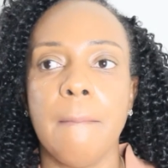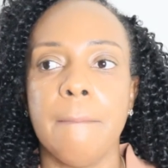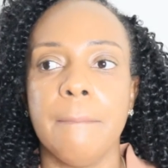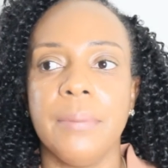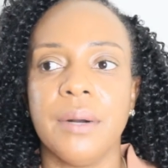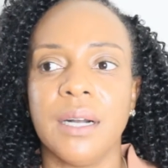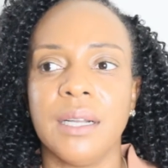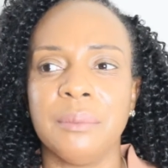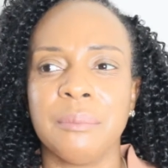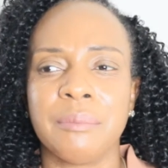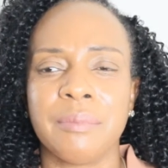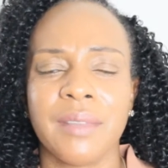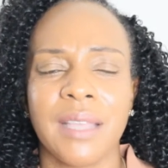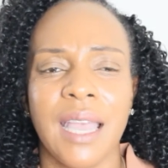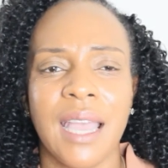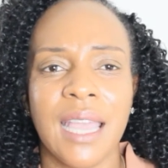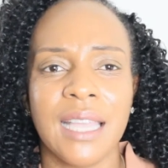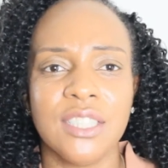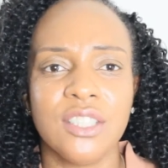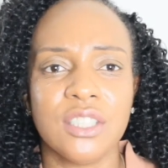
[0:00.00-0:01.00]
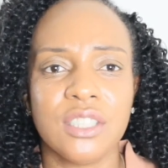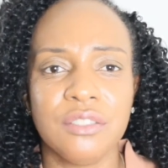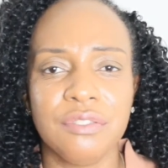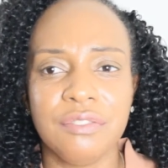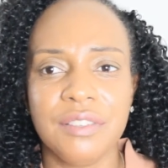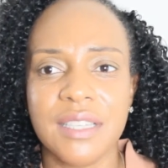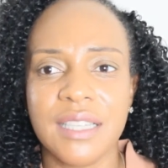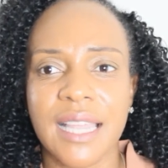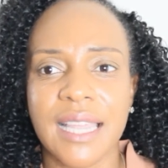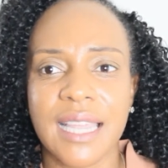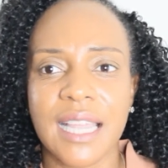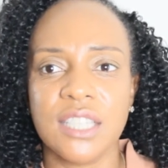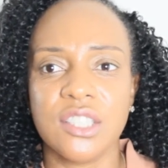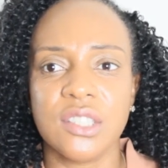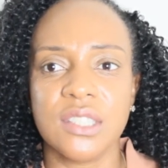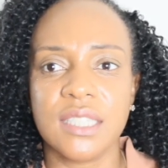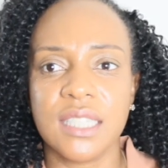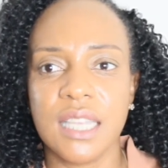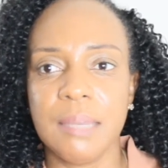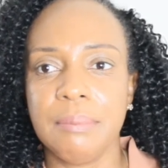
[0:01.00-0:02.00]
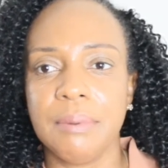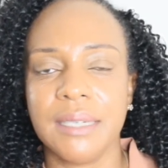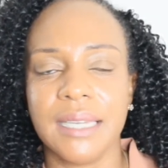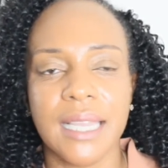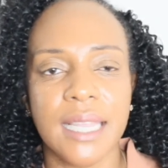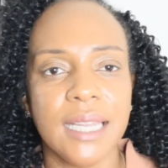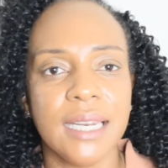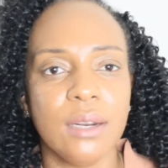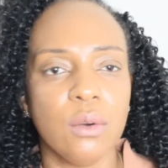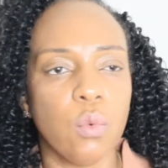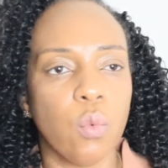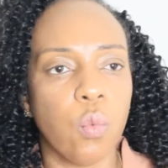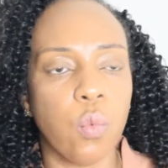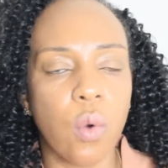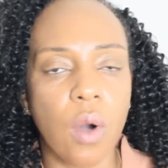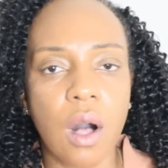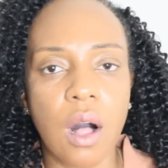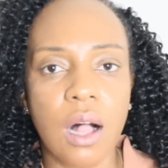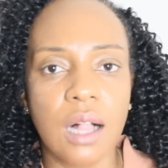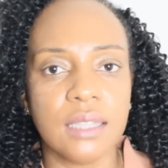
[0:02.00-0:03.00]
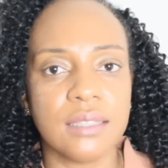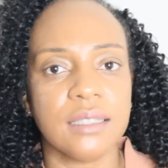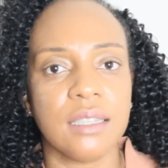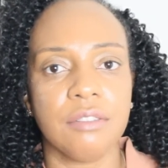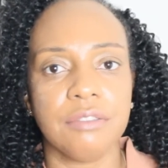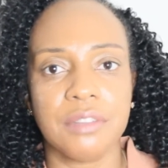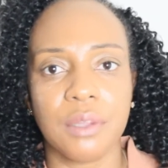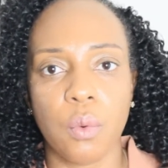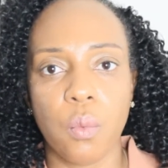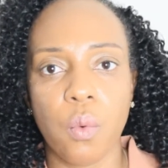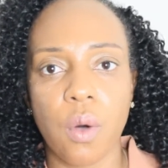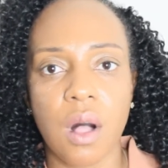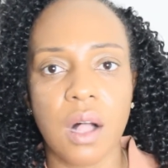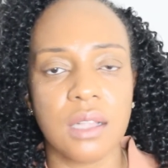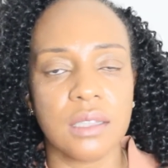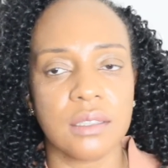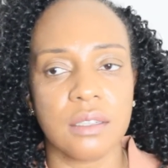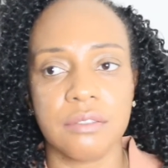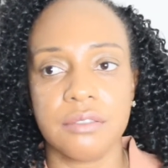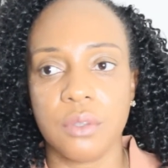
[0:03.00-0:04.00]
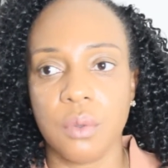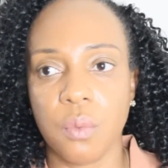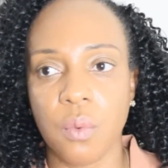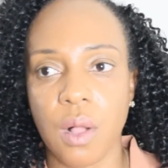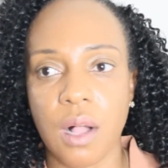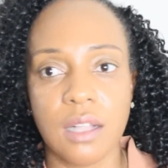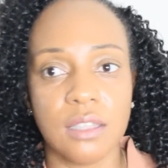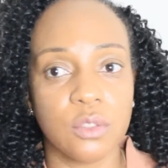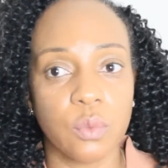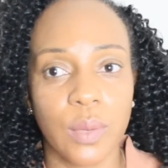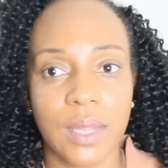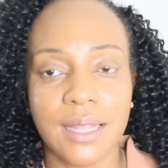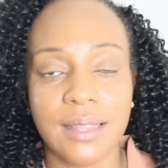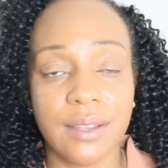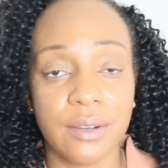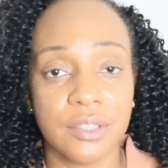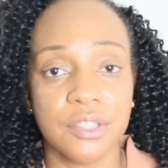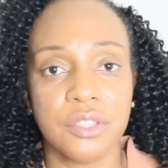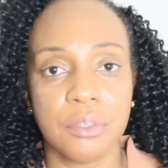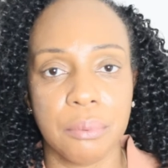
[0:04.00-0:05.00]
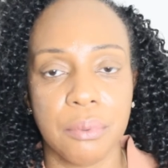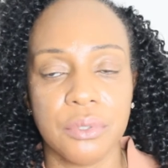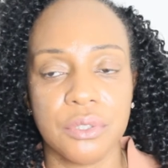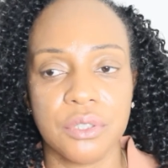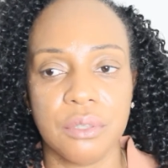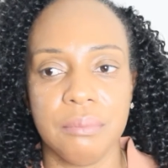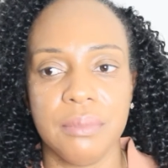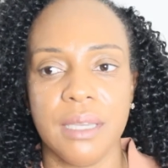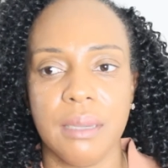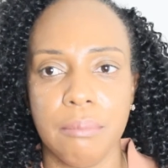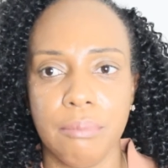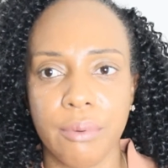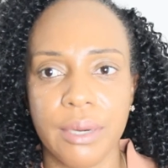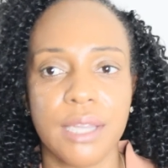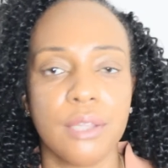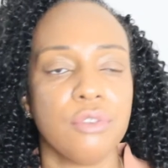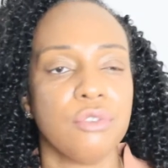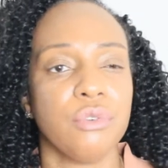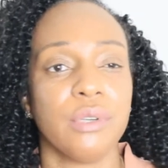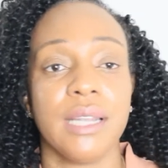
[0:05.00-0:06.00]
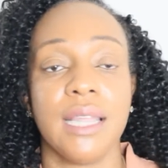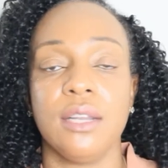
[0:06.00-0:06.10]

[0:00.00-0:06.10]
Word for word: But I just feel like I just keep on hitting walls after walls after walls when there is supposed to be a breakthrough.